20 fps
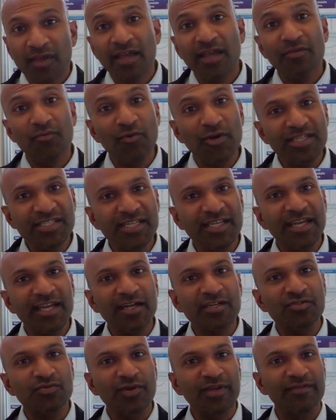In recent
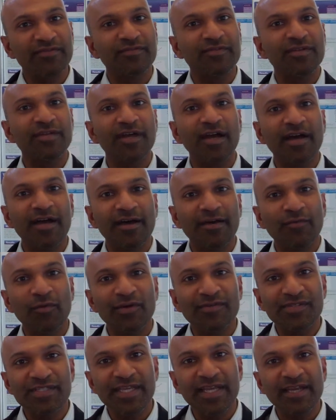years we've
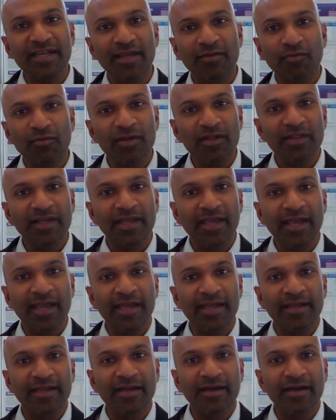seen really a